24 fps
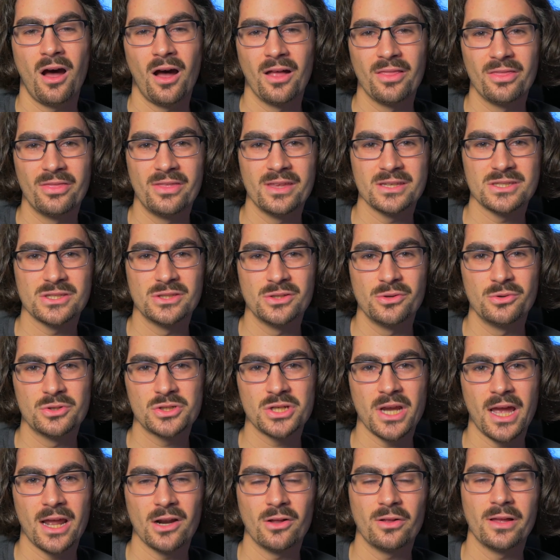on this new
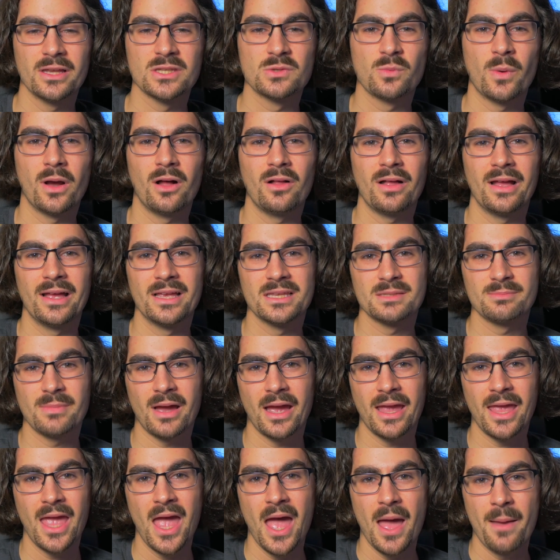channel as well as
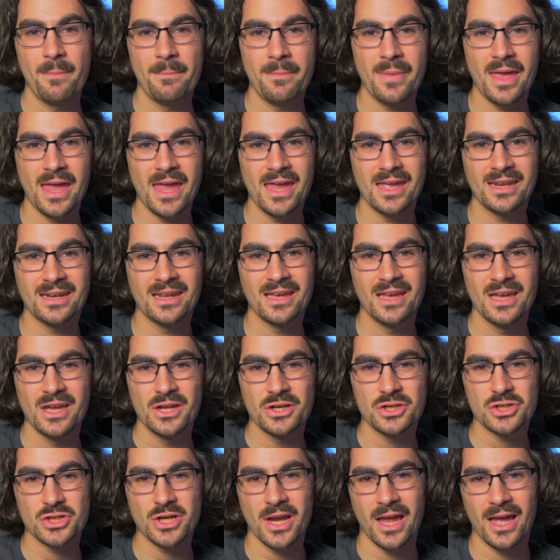my main
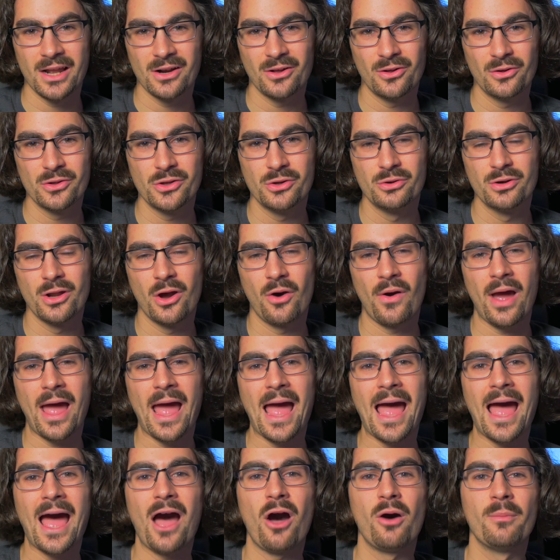channel, you know
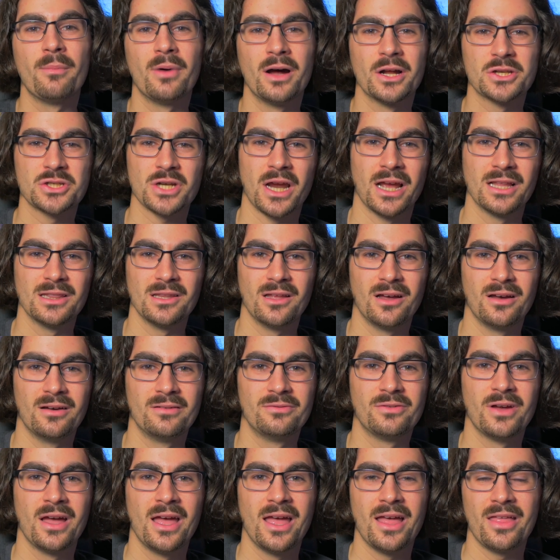how much I
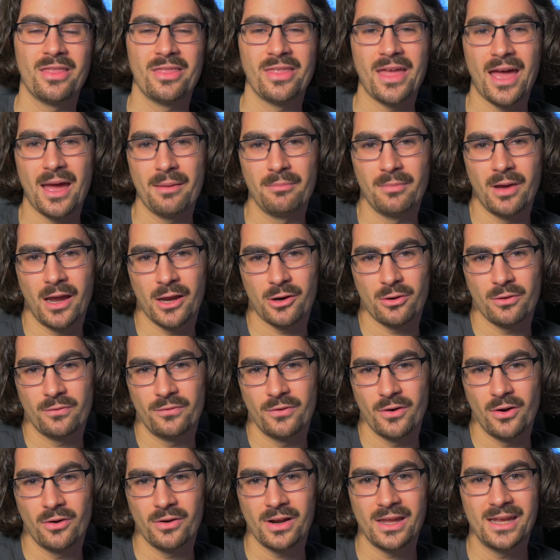love that
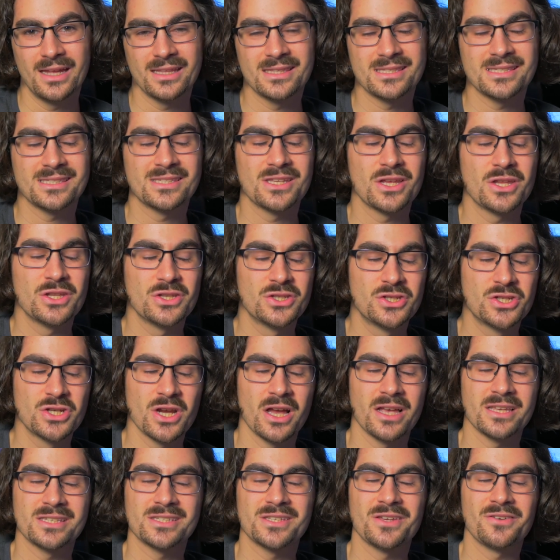microphone. It's
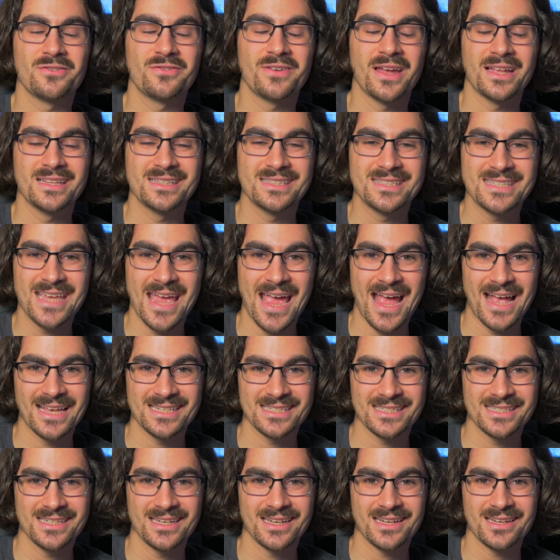just
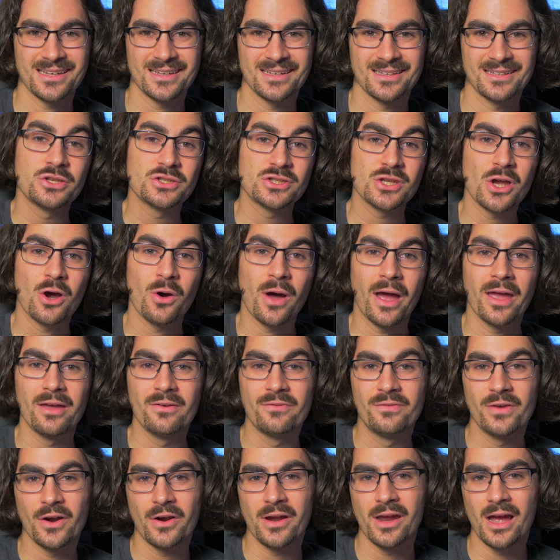fantastic. So I
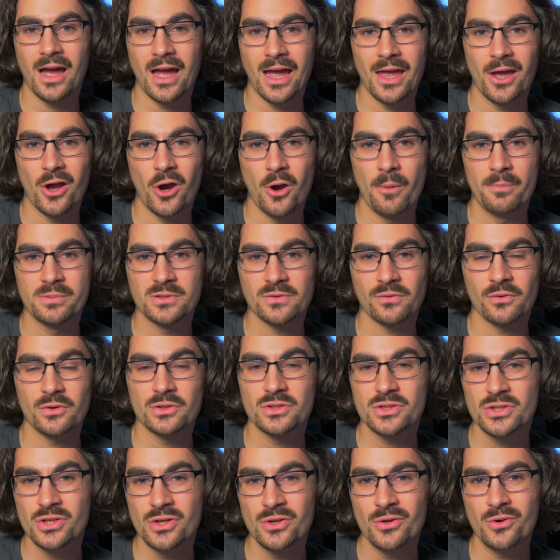have very high hopes for
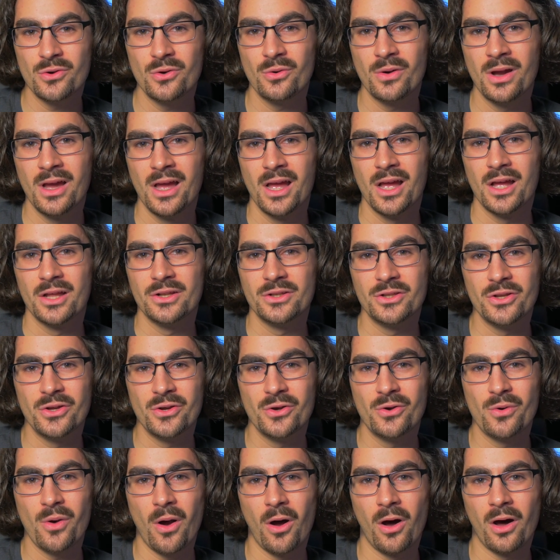two
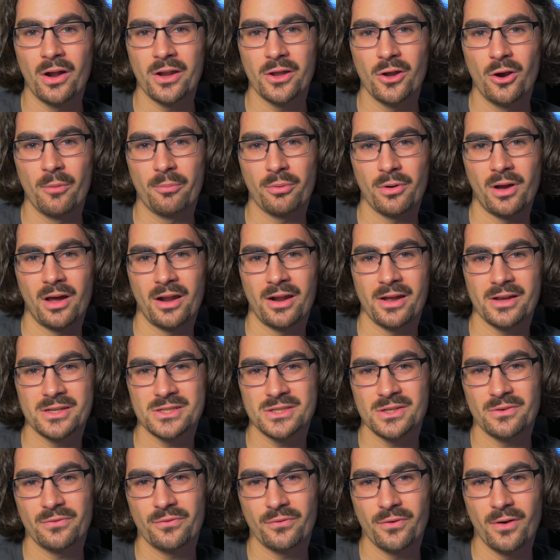new audio
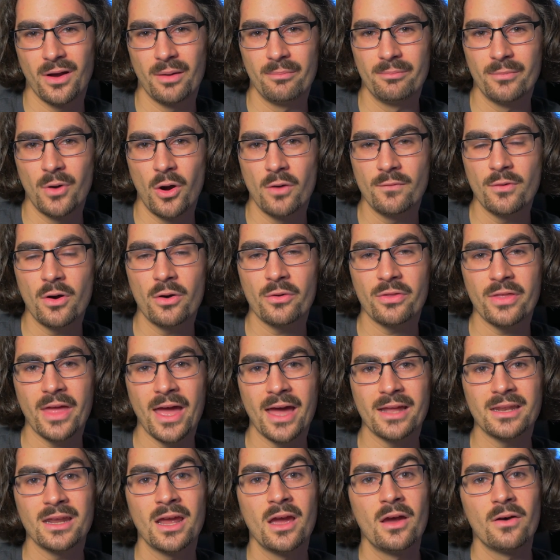products from MOVO
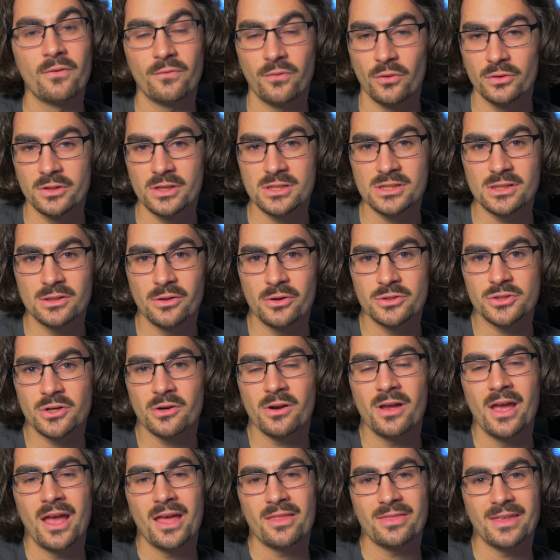that, full
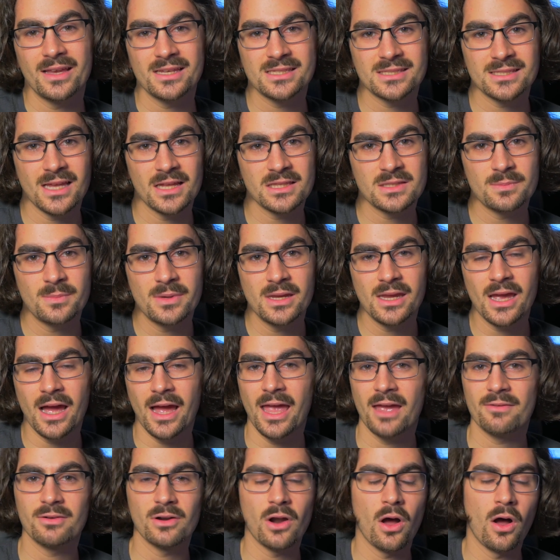disclosure, they sent me. I
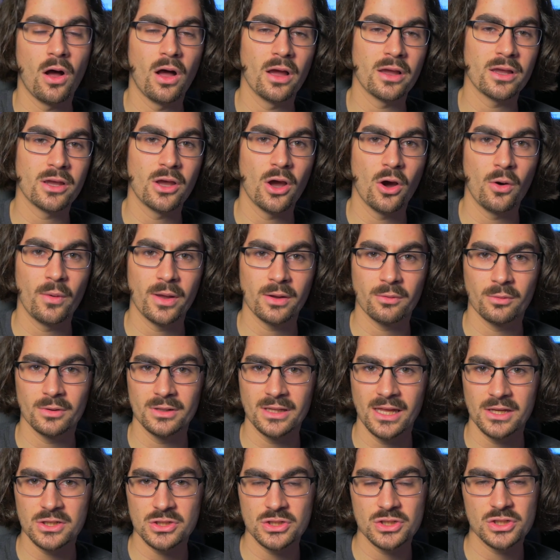have an ongoing
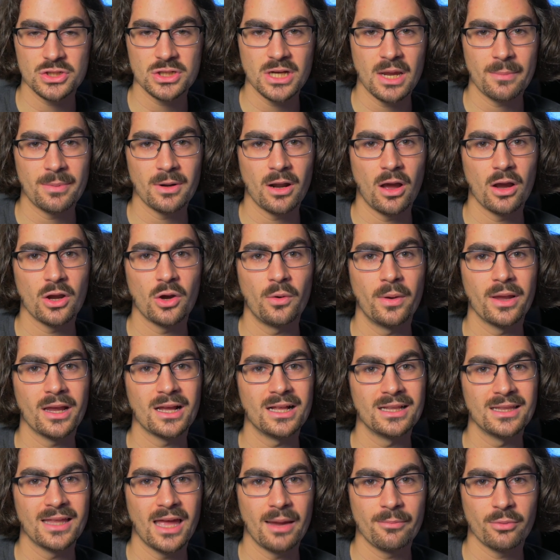relationship, an ongoing
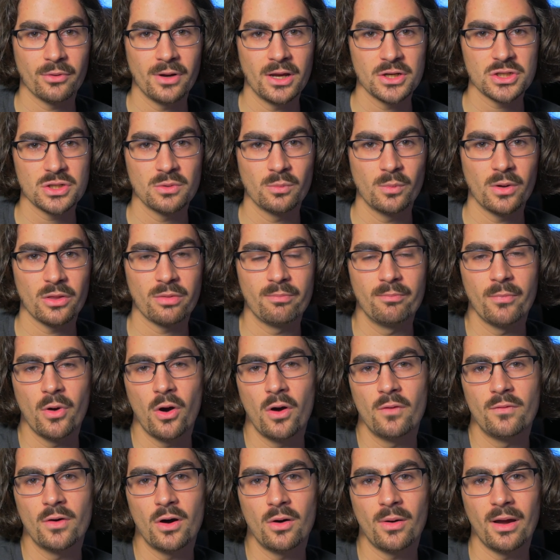collaboration with
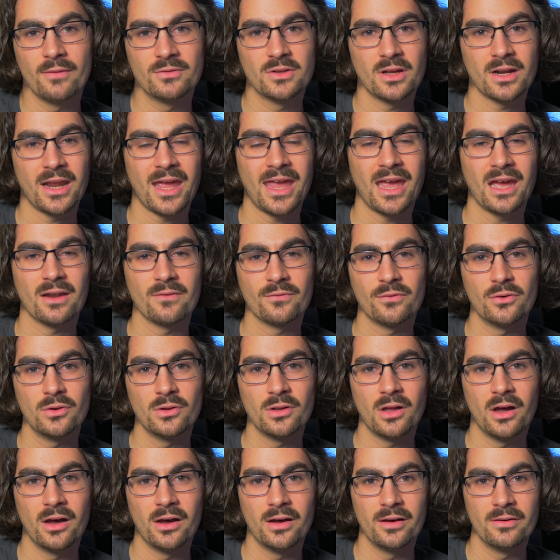MOVO. I've done a
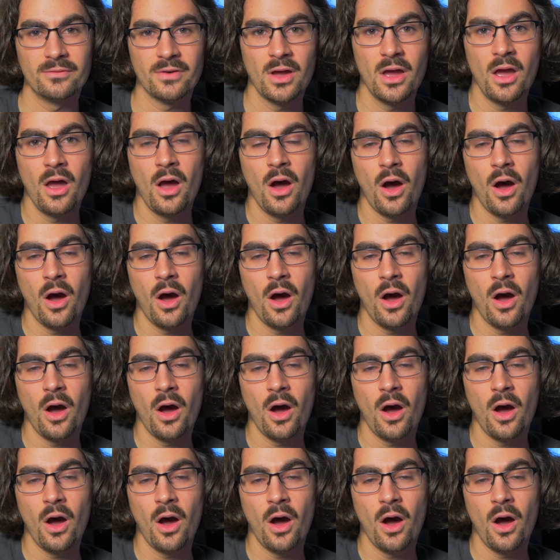handful of